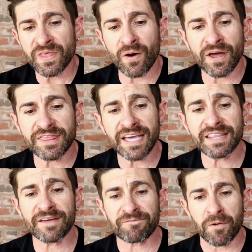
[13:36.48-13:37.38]
I
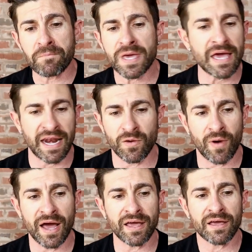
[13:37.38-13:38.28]
think that for me
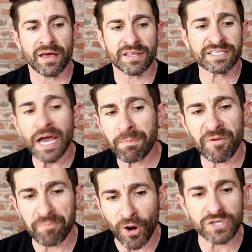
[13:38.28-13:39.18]
anyway, the type
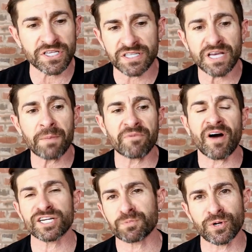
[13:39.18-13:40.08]
of person, the type of
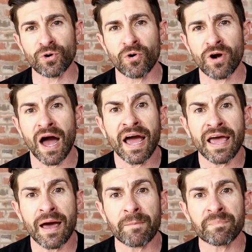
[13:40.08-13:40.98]
entrepreneur I
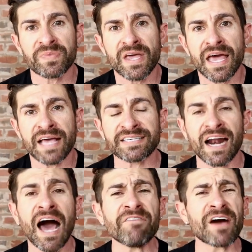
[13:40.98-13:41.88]
am, is that
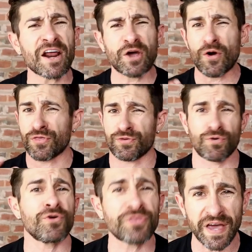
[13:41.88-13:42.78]
I've got to go
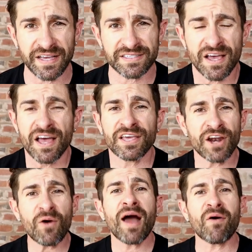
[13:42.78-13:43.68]
through things. You
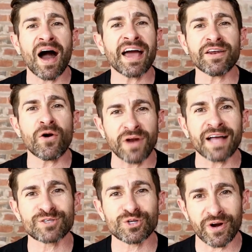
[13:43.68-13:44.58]
know how I know
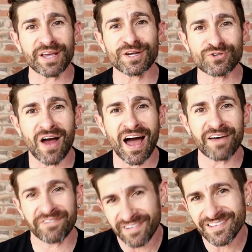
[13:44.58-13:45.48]
not to drink and
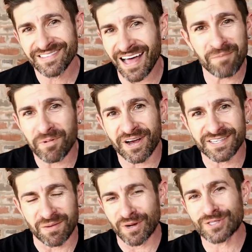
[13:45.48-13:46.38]
drive? Not
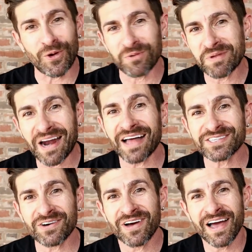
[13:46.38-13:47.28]
because somebody told me
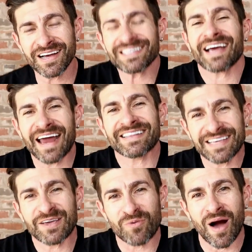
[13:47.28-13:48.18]
not to, because I got a
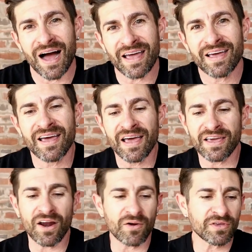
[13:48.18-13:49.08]
DUI.
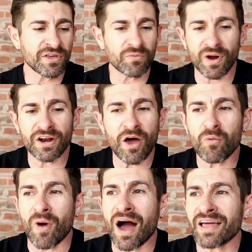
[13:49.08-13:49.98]
You want to know
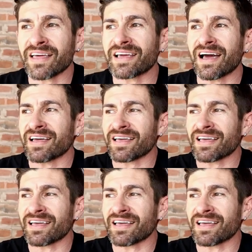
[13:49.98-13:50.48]
why?